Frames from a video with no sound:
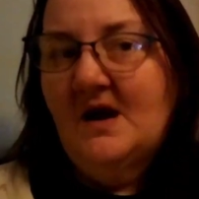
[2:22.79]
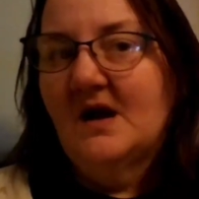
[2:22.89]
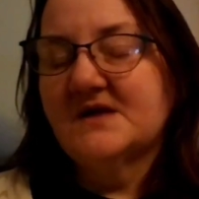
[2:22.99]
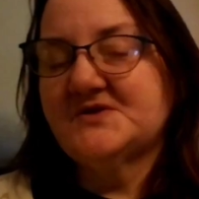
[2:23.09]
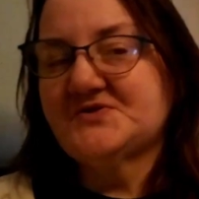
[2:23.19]
I
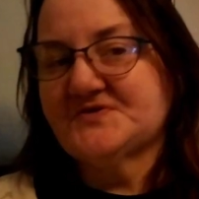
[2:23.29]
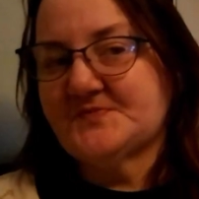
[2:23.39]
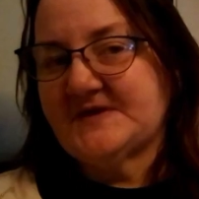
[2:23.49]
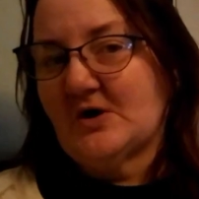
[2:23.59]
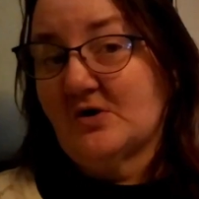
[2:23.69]
used to
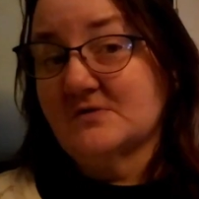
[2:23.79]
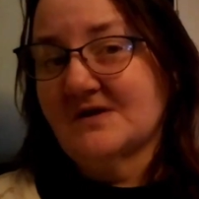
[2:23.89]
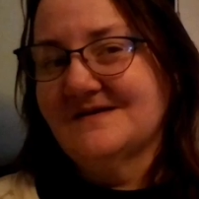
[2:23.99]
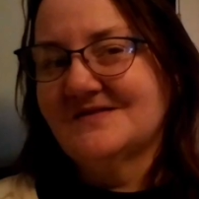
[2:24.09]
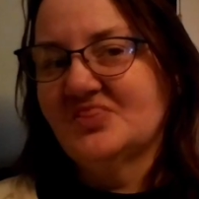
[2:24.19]
be called
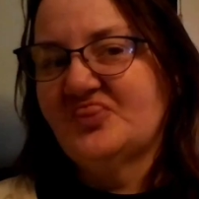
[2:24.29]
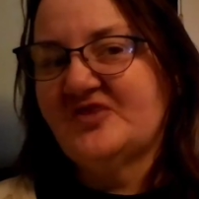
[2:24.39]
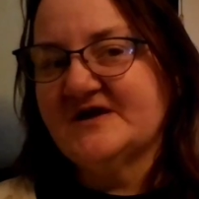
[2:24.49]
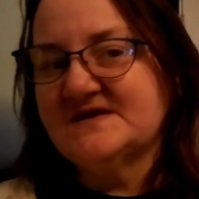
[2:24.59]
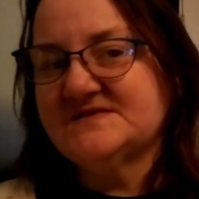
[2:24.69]

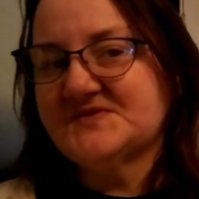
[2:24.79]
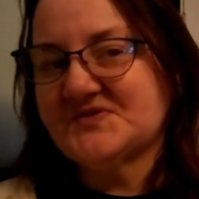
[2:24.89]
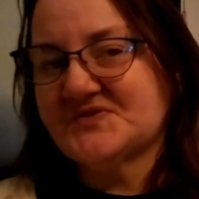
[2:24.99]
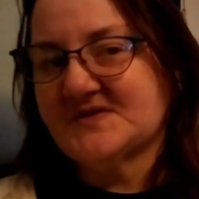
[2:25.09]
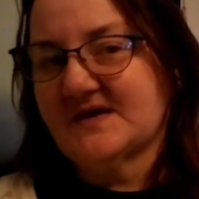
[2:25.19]
the
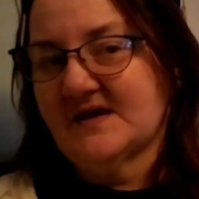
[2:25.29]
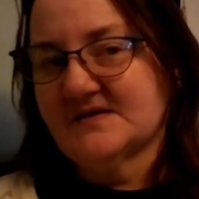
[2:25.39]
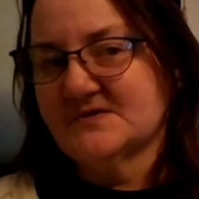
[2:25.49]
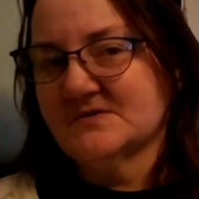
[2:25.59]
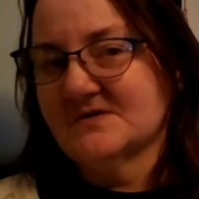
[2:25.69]

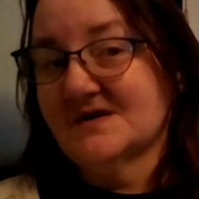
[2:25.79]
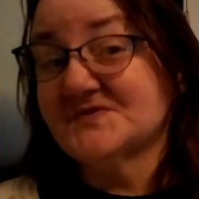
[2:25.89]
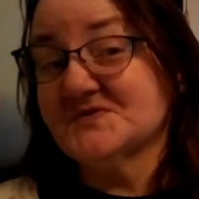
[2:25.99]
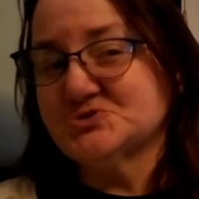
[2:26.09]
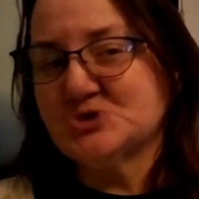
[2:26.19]
instigator as
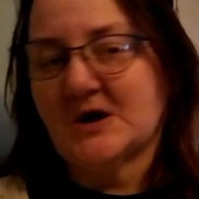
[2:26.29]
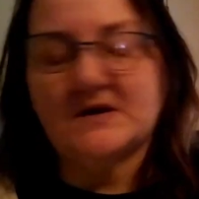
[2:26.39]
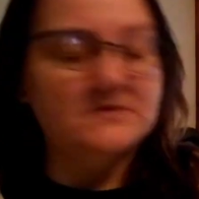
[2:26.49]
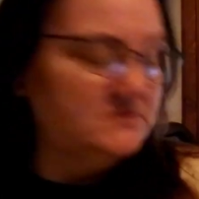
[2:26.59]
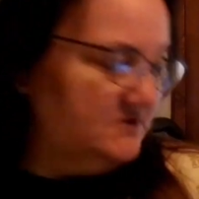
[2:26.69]
a
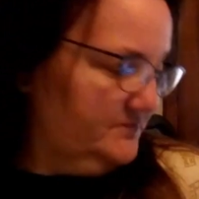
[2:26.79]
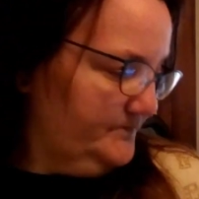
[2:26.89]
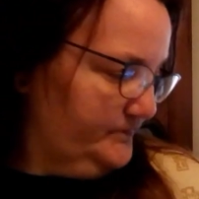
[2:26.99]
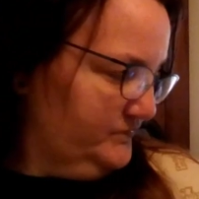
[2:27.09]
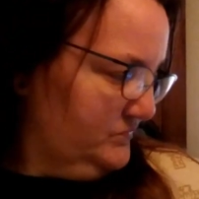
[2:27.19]
child.
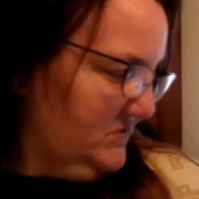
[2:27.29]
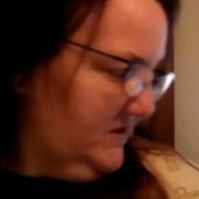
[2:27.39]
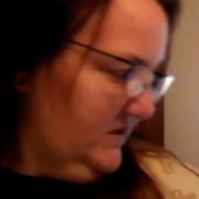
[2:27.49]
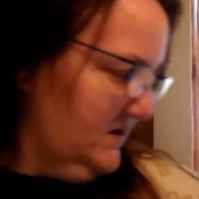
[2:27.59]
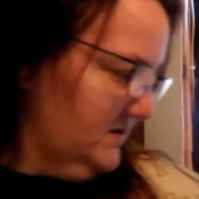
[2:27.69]

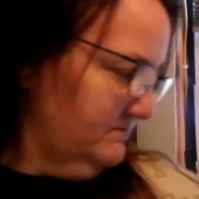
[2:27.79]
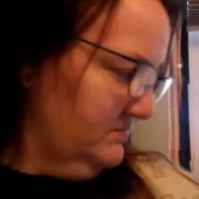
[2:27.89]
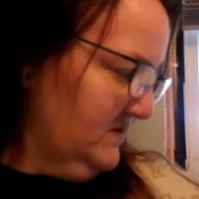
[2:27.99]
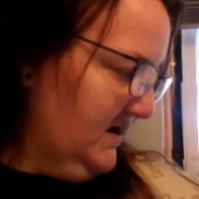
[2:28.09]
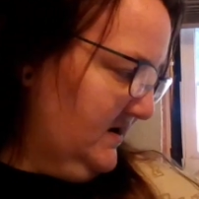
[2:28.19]
Yeah.
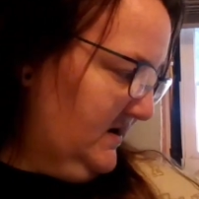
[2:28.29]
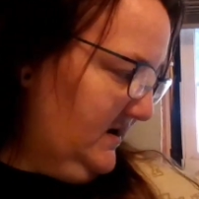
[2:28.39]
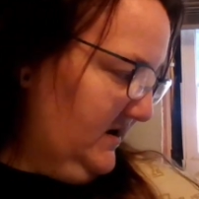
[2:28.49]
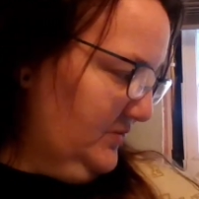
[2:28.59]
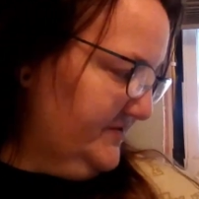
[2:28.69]

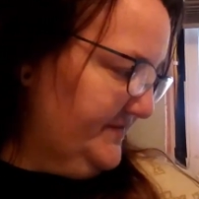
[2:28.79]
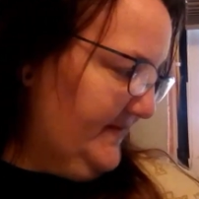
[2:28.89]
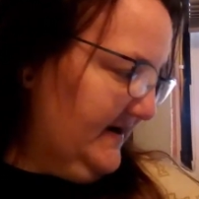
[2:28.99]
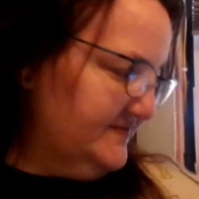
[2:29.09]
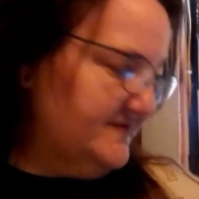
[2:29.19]
It was a
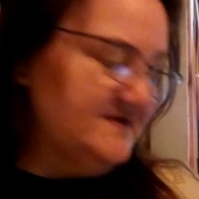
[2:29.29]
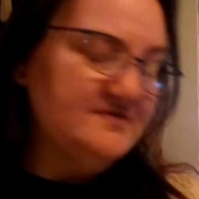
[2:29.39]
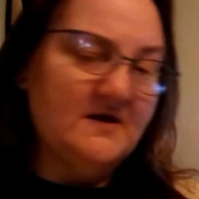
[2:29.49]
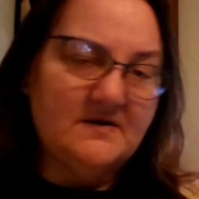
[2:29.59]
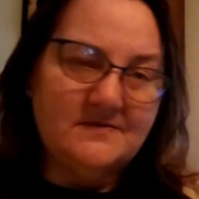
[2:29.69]
bad thing
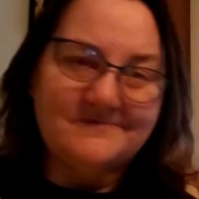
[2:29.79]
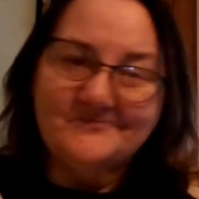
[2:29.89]
then.